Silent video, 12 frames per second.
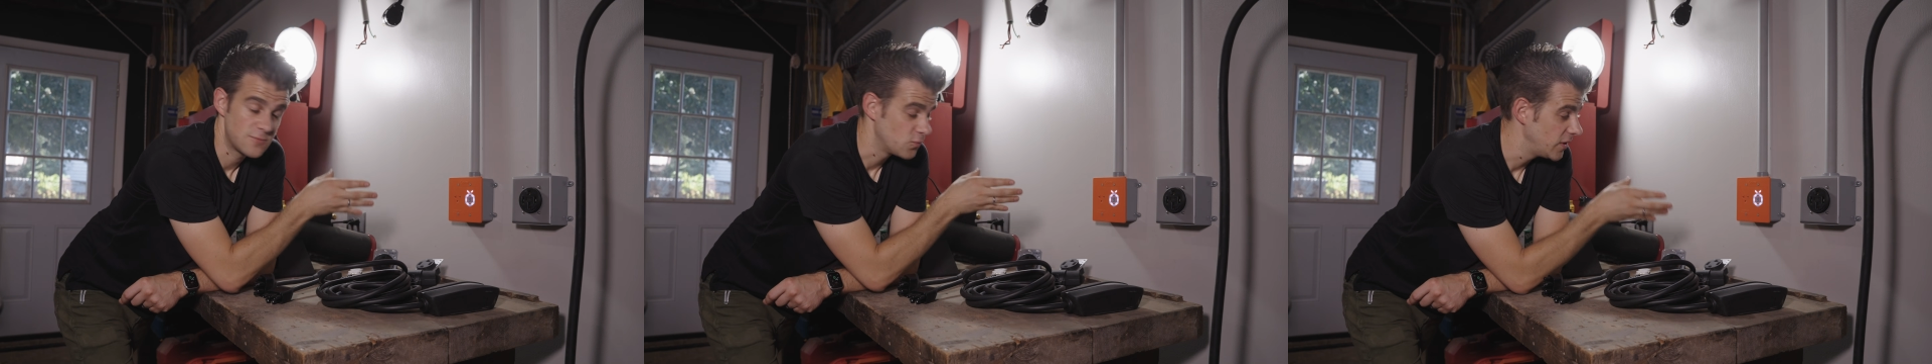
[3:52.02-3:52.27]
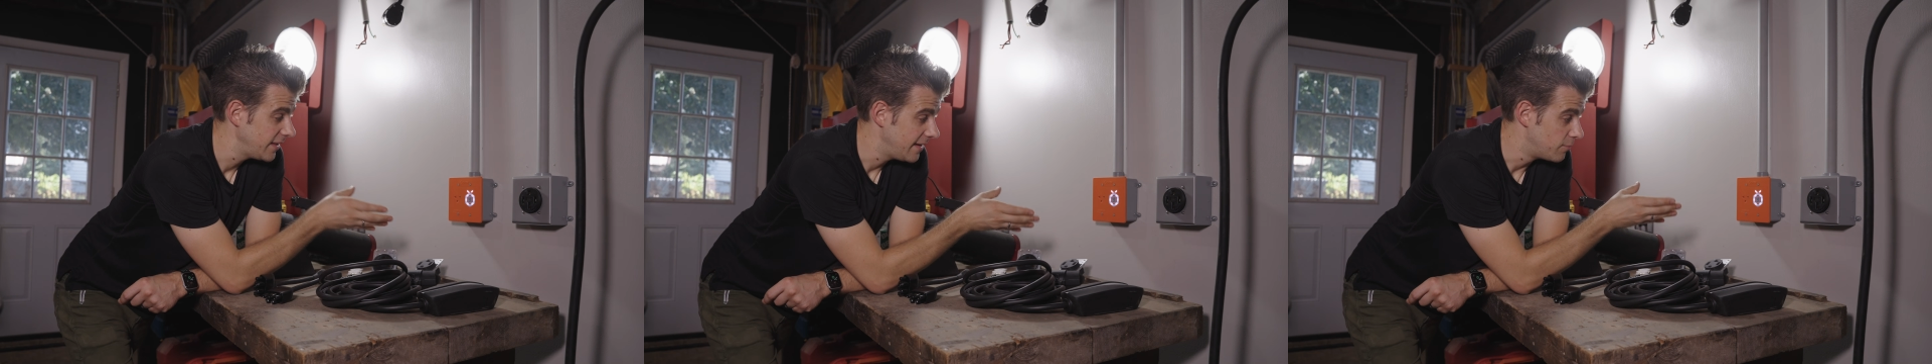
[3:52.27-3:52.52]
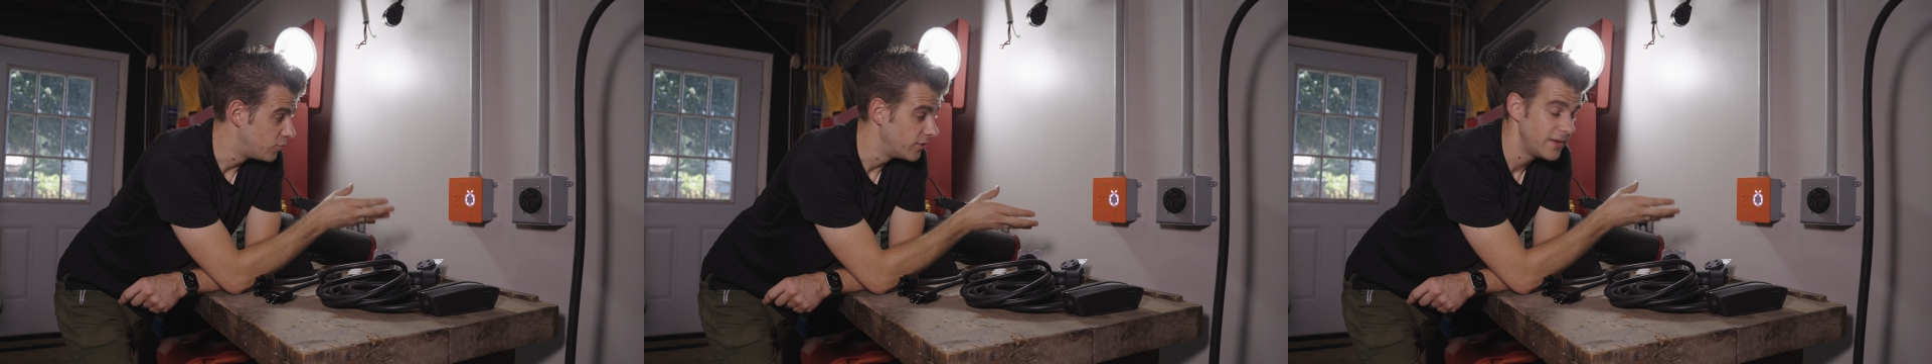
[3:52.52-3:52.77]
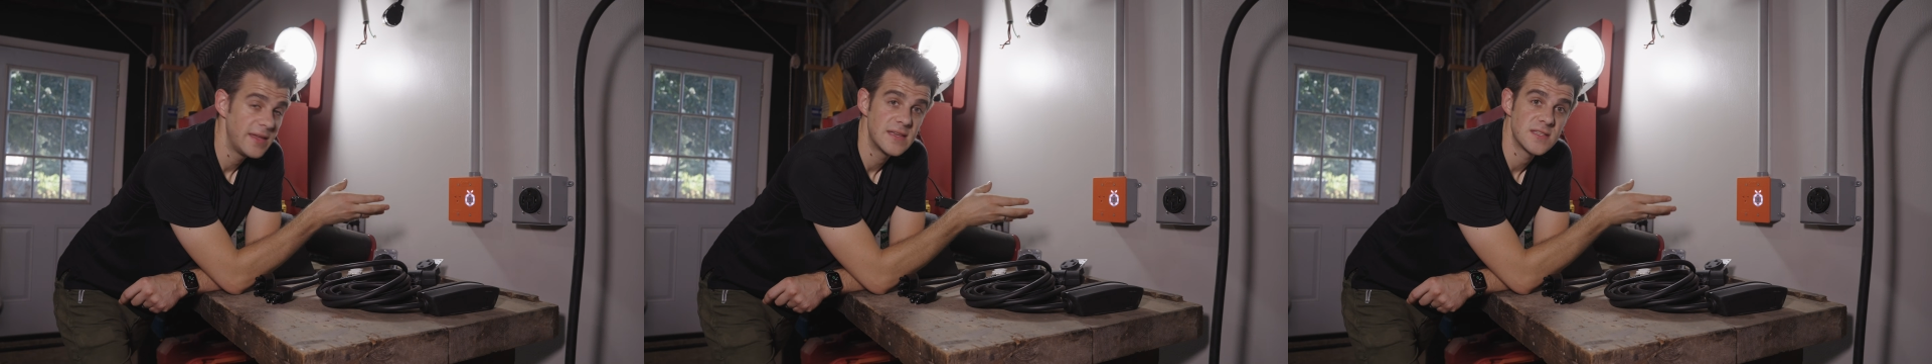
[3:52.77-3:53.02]
really a
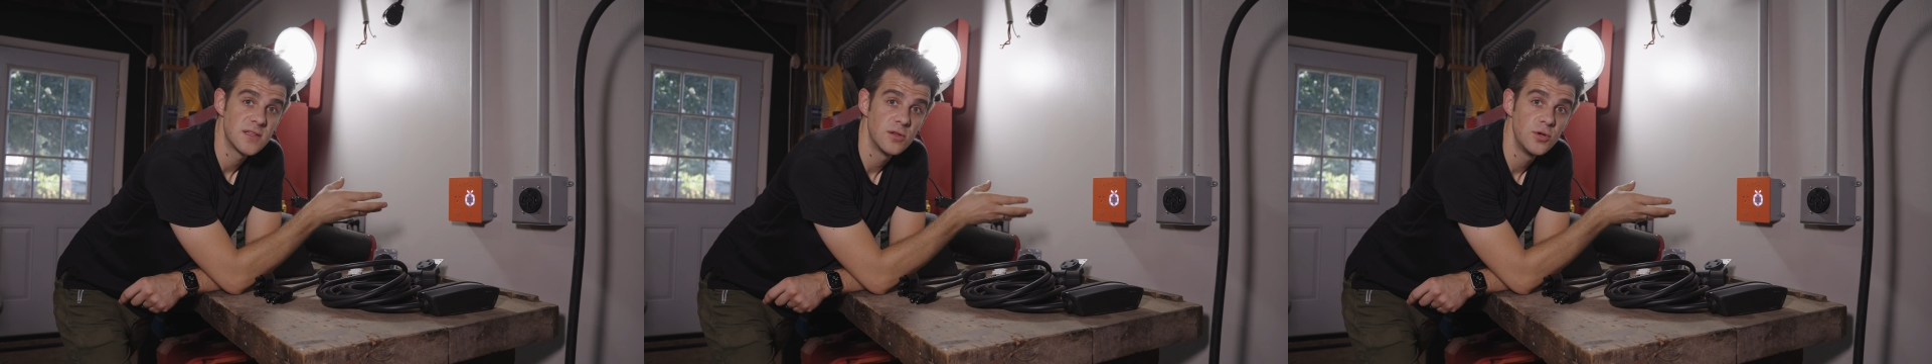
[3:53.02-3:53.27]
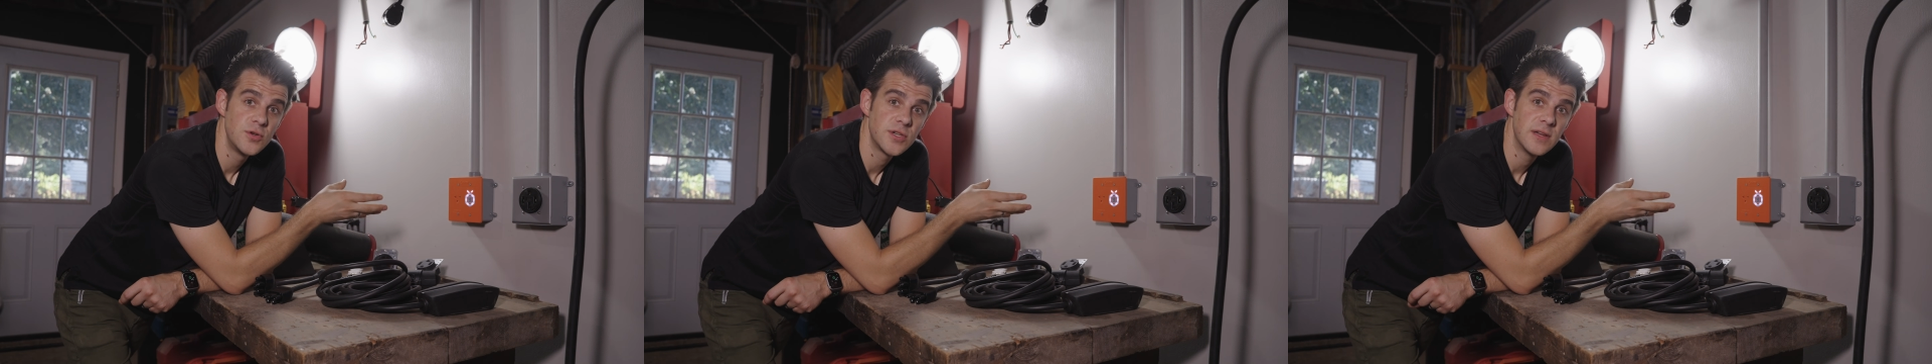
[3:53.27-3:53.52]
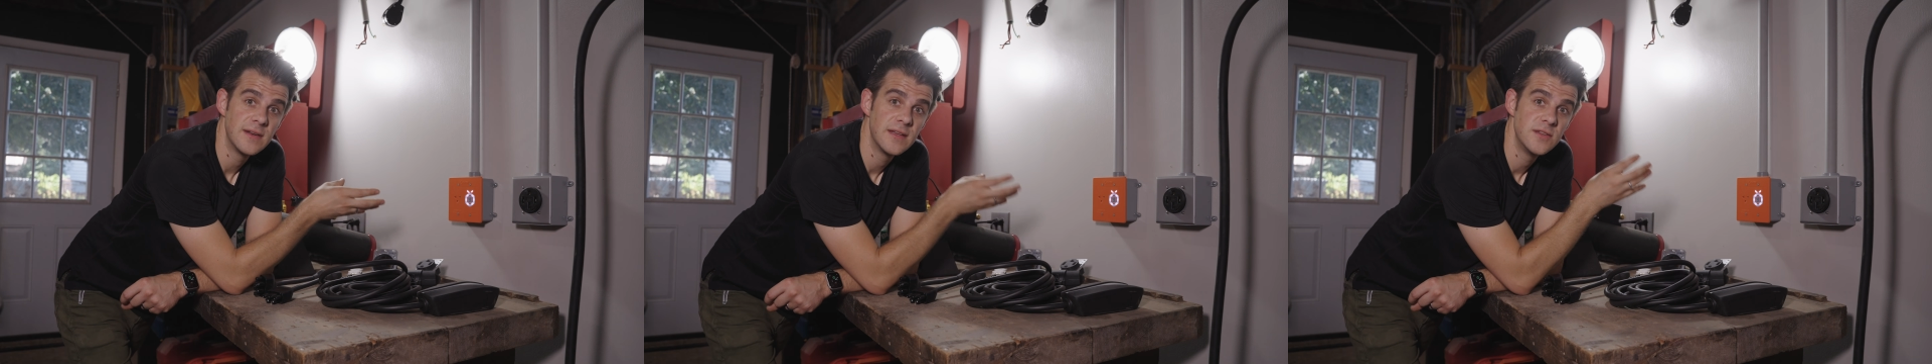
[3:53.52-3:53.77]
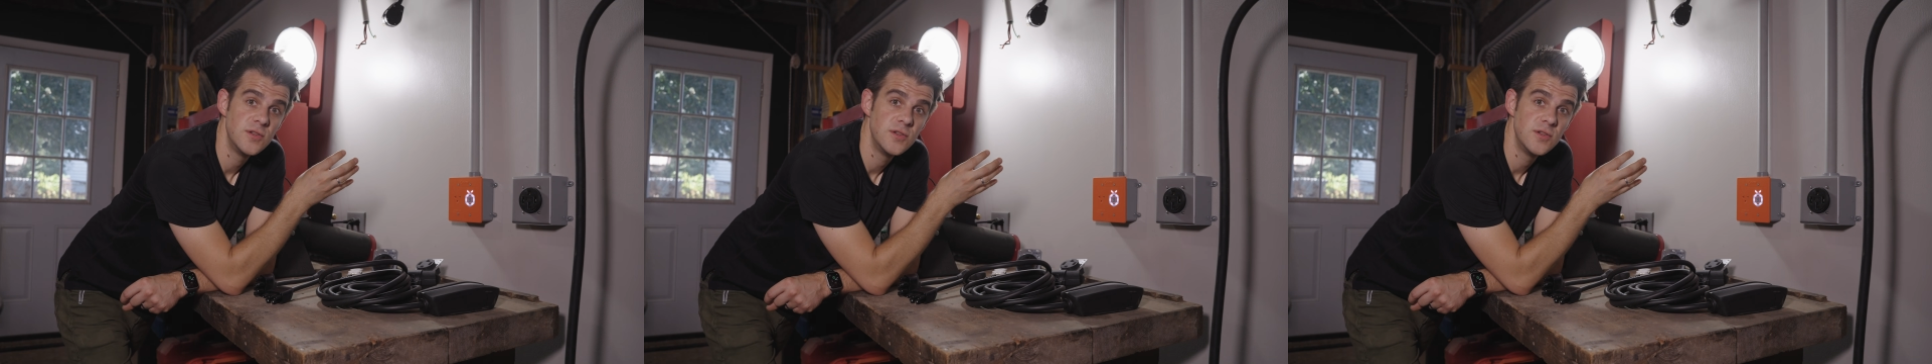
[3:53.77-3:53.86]
brilliant solution